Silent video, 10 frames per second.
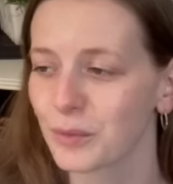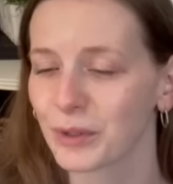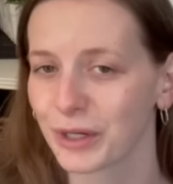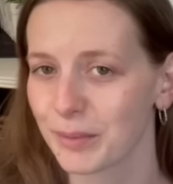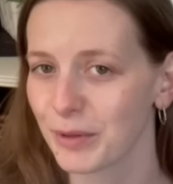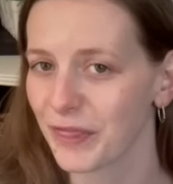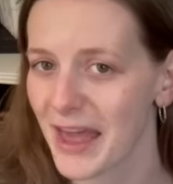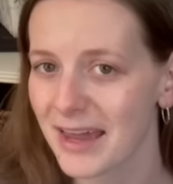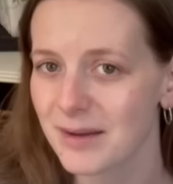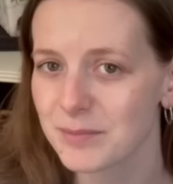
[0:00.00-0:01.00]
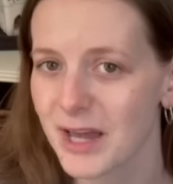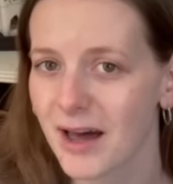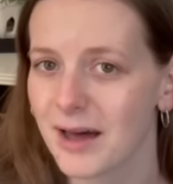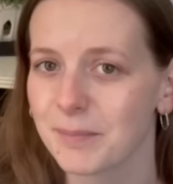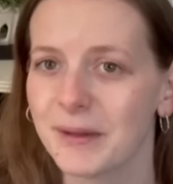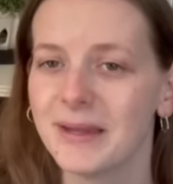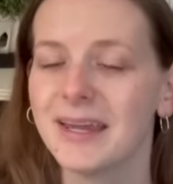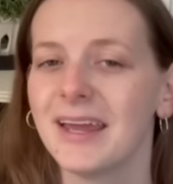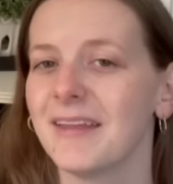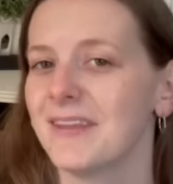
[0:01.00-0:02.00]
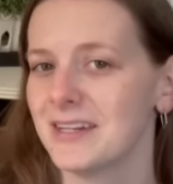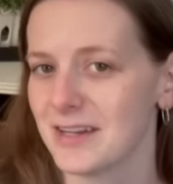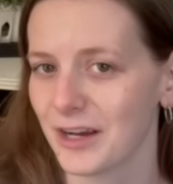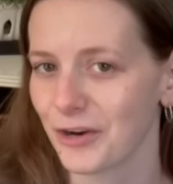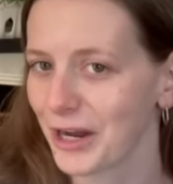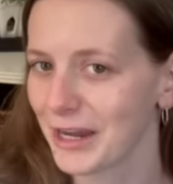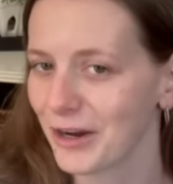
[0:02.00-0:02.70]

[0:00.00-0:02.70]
we're gonna put that up top and then decorate